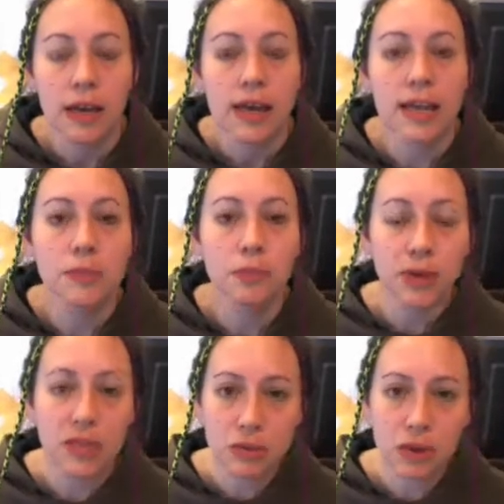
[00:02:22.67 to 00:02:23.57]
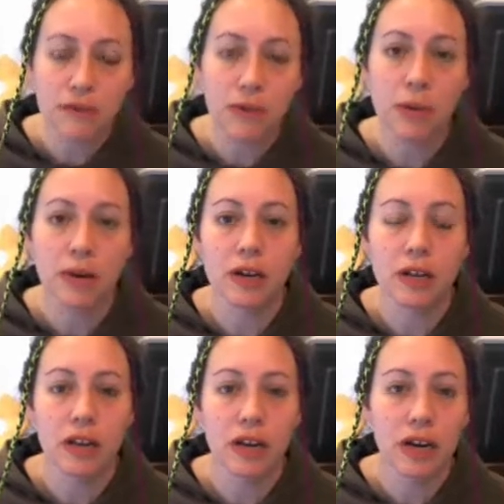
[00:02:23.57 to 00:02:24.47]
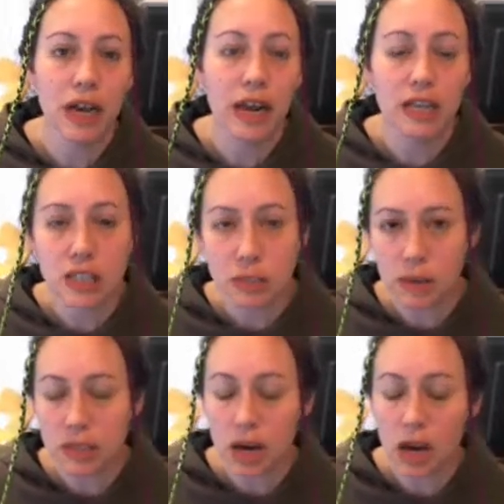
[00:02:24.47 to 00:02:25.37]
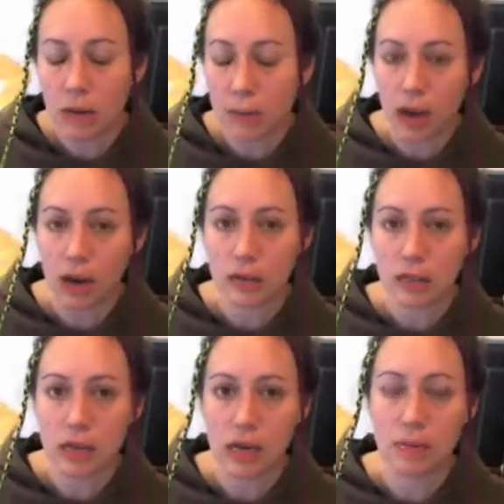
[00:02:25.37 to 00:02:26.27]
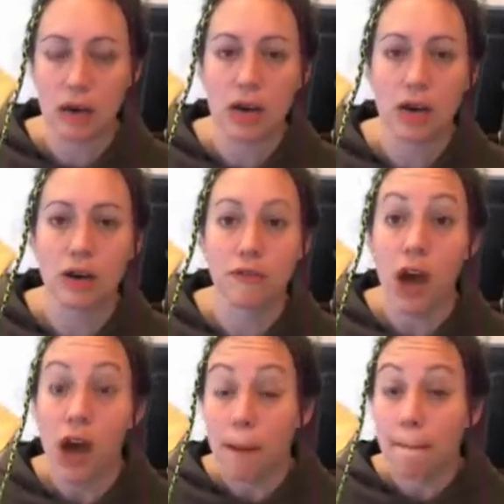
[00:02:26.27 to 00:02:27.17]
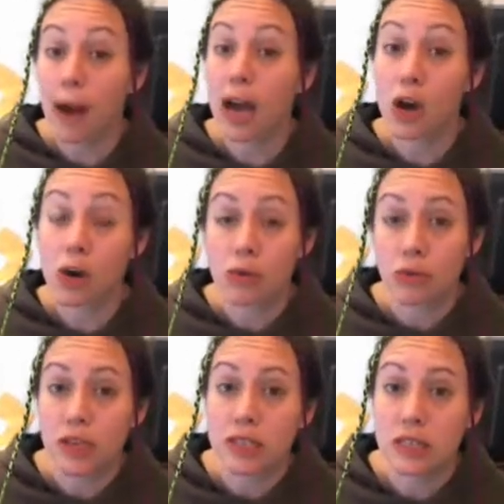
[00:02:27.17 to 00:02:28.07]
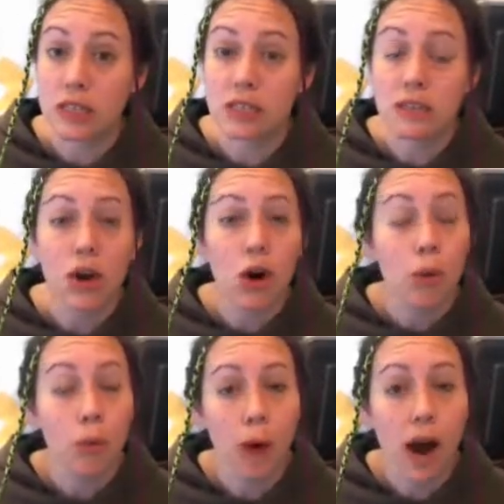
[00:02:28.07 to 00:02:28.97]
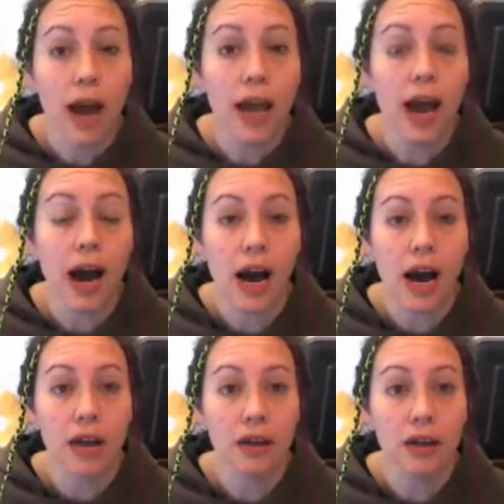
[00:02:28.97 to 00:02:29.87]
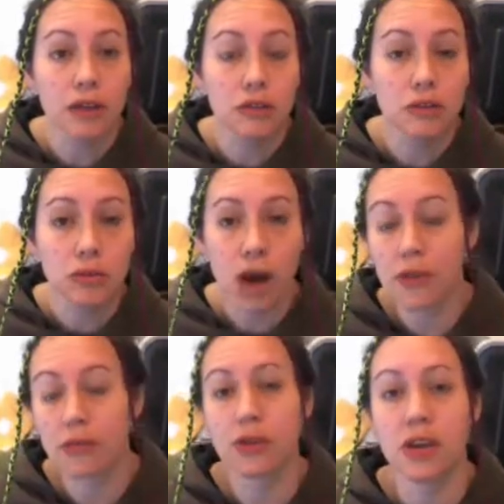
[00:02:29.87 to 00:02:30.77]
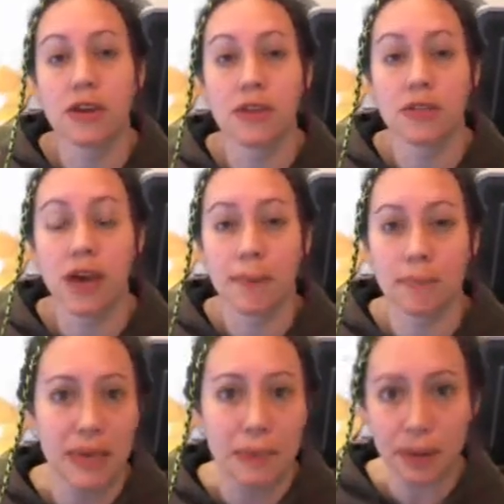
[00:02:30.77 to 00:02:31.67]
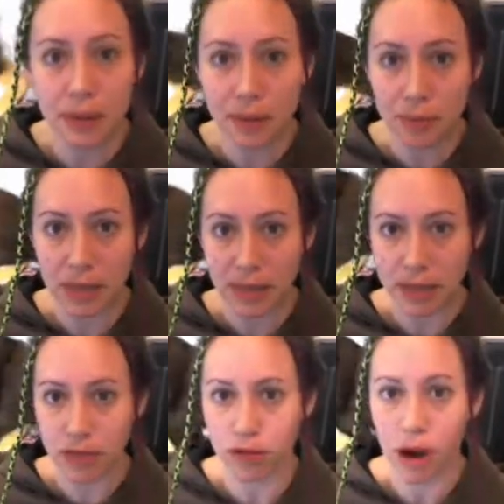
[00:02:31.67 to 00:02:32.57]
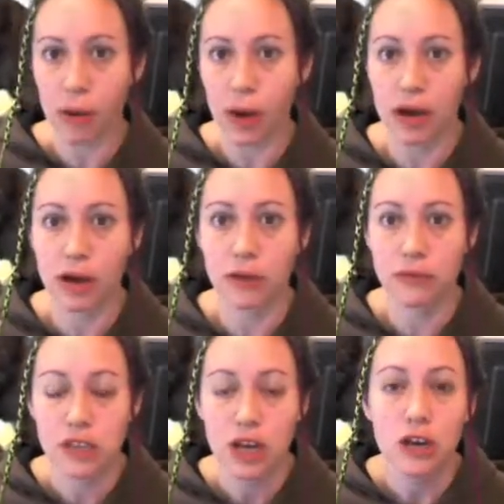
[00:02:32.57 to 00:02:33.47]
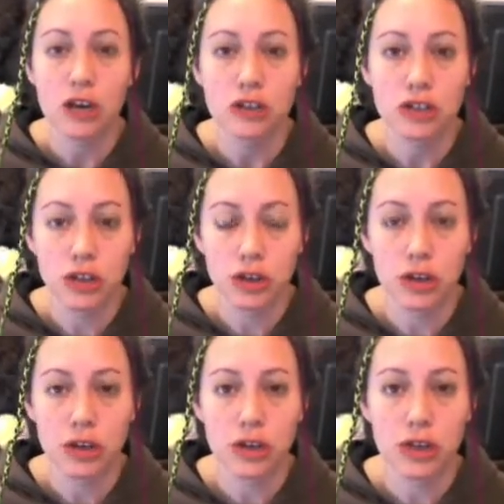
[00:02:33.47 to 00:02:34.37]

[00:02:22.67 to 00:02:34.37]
It's pretty straightforward and clear, and I just want to talk about some of my own reasons why I do not think that people playing drow elves should